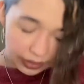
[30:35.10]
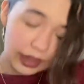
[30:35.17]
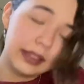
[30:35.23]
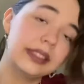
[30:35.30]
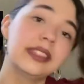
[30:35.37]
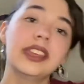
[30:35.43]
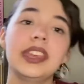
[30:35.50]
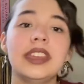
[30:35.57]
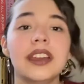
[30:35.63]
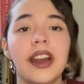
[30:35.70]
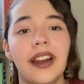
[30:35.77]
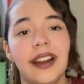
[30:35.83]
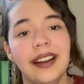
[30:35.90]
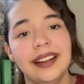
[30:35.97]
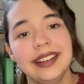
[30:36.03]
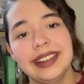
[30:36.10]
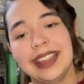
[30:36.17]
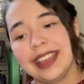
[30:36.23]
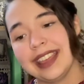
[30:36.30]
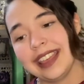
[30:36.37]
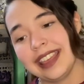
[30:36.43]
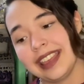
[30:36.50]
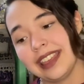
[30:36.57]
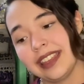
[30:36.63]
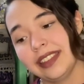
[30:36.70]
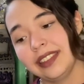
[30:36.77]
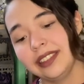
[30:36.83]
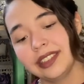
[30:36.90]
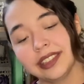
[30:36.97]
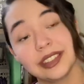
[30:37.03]
The yarn
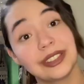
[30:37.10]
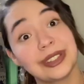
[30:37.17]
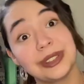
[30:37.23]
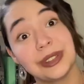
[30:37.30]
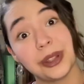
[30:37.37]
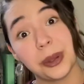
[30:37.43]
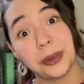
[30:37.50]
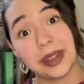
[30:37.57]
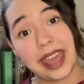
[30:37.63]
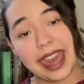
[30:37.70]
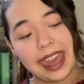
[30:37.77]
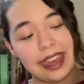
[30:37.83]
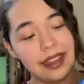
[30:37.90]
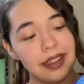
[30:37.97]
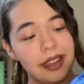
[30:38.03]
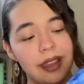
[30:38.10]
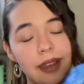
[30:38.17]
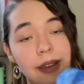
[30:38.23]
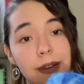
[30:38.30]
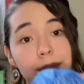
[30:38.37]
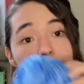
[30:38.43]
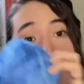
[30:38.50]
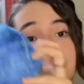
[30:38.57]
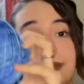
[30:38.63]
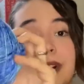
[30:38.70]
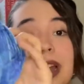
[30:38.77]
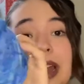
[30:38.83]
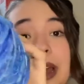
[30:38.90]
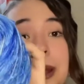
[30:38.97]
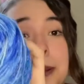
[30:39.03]
is Snow Day
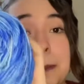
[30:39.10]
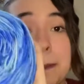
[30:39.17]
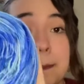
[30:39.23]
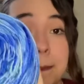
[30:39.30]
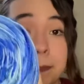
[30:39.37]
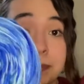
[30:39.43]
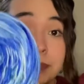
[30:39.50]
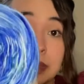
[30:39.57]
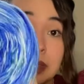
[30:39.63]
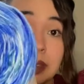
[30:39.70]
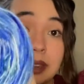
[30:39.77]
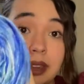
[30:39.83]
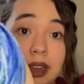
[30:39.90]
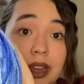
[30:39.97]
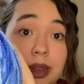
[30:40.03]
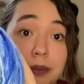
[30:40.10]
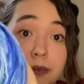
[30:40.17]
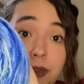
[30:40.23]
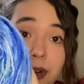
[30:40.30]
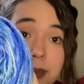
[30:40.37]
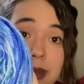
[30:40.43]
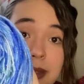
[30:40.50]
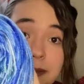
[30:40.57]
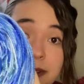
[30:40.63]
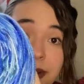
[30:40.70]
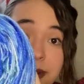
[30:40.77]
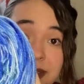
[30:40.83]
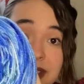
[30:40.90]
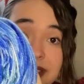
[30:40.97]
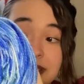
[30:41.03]
from um, Ruby and
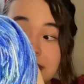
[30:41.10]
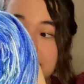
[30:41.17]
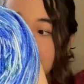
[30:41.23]
Rose's